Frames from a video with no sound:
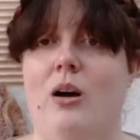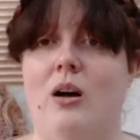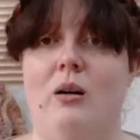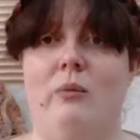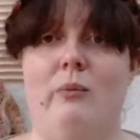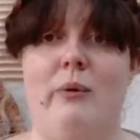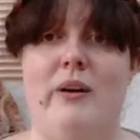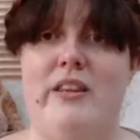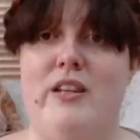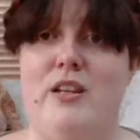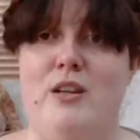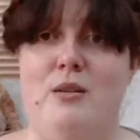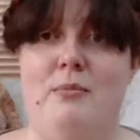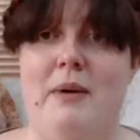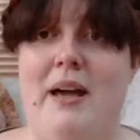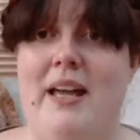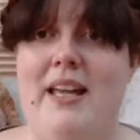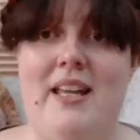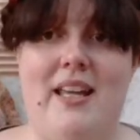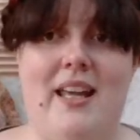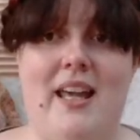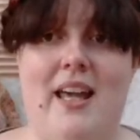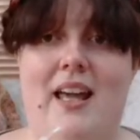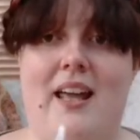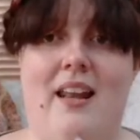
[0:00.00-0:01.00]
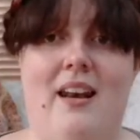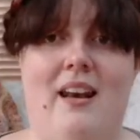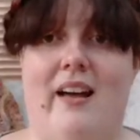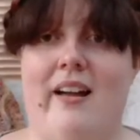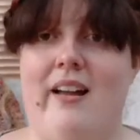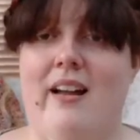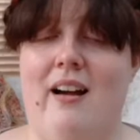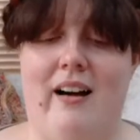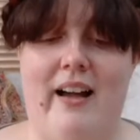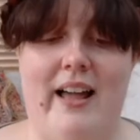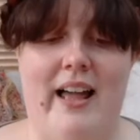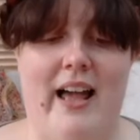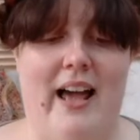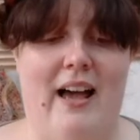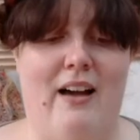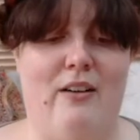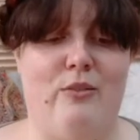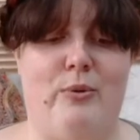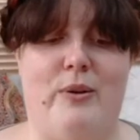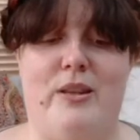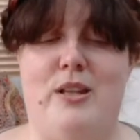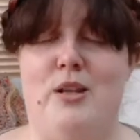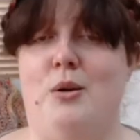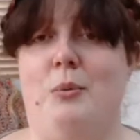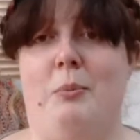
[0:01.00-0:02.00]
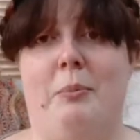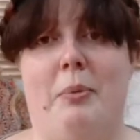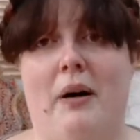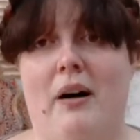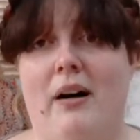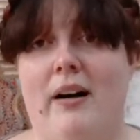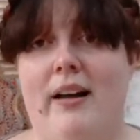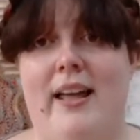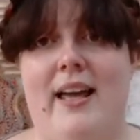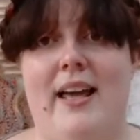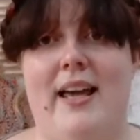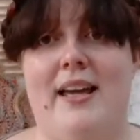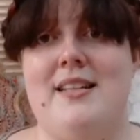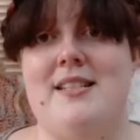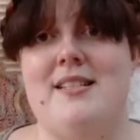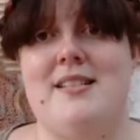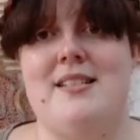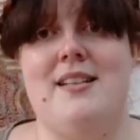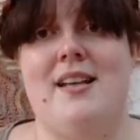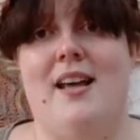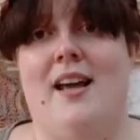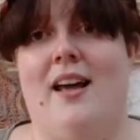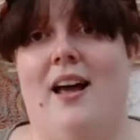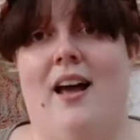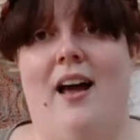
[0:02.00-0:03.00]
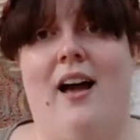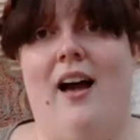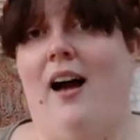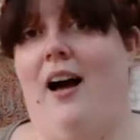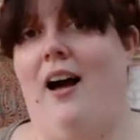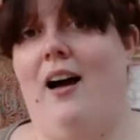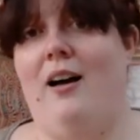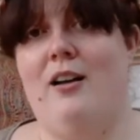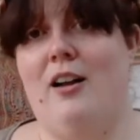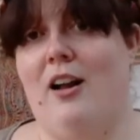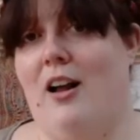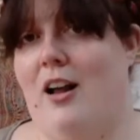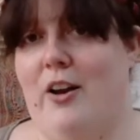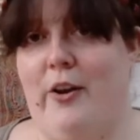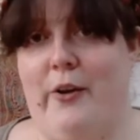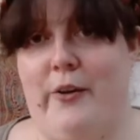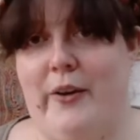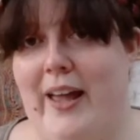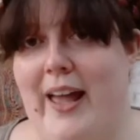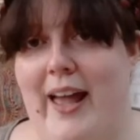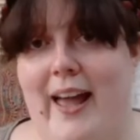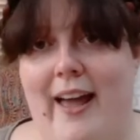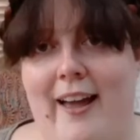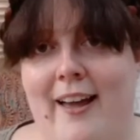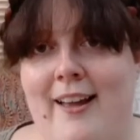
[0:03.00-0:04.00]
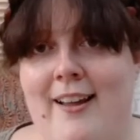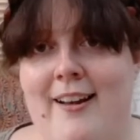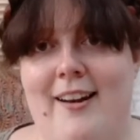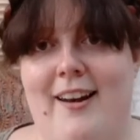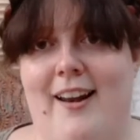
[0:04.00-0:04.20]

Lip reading: whether you make it like I have, whether you buy it, I don't care.